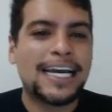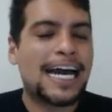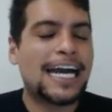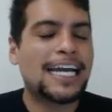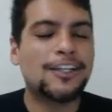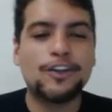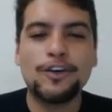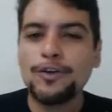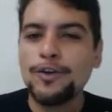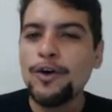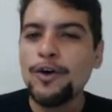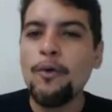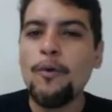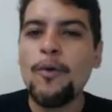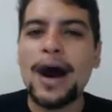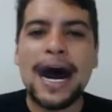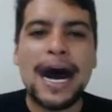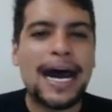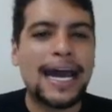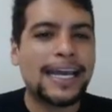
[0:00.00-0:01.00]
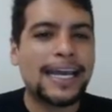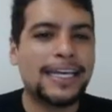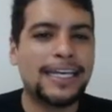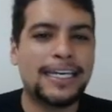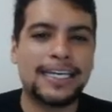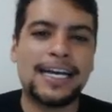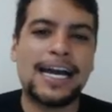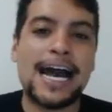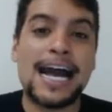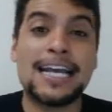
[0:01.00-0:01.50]
I don't know why
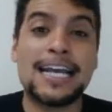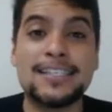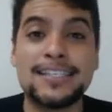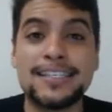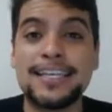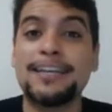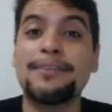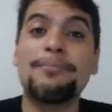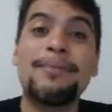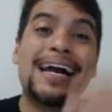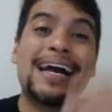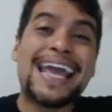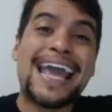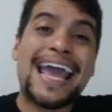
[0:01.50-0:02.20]
I said my